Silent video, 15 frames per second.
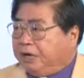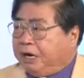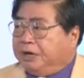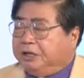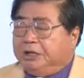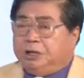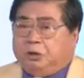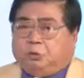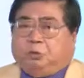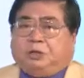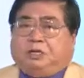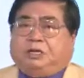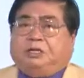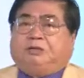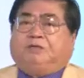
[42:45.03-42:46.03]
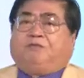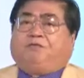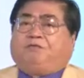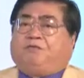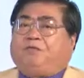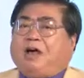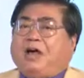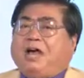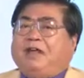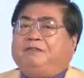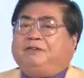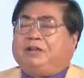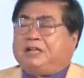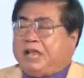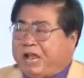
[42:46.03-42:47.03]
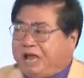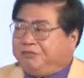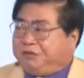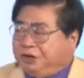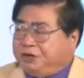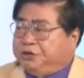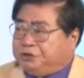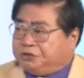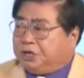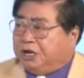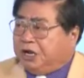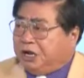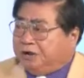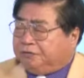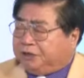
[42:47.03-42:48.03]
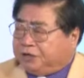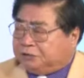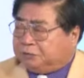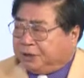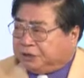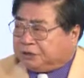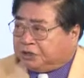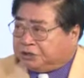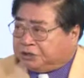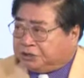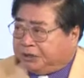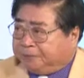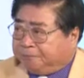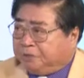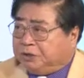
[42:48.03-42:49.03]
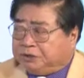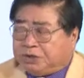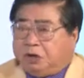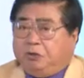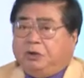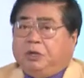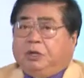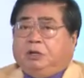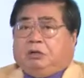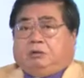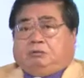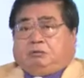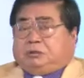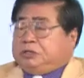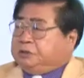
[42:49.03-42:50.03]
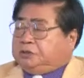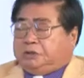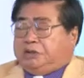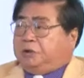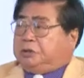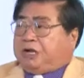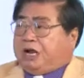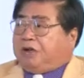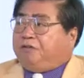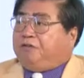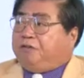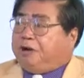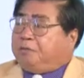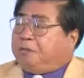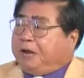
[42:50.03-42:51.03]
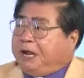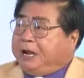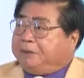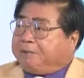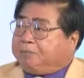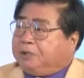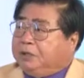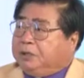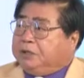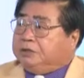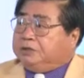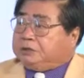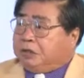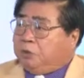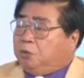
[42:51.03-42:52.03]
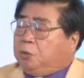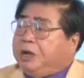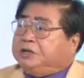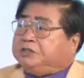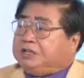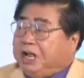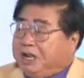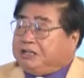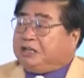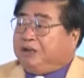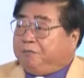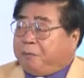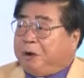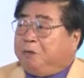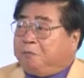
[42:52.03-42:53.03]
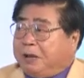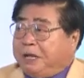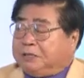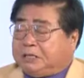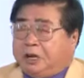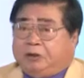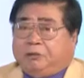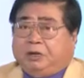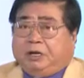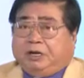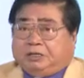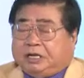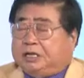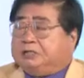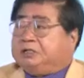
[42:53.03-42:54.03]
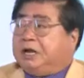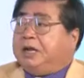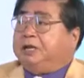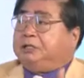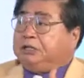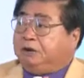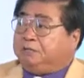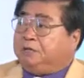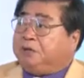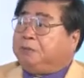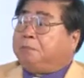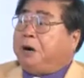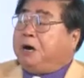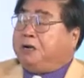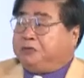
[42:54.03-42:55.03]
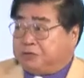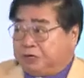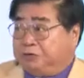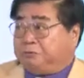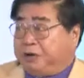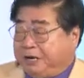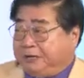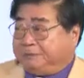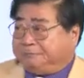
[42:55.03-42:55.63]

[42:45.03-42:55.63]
Right. Within 5.5 years of his presidency. So it doesn't look like a fair play. So when they say fair play, though, they say different partisan, right?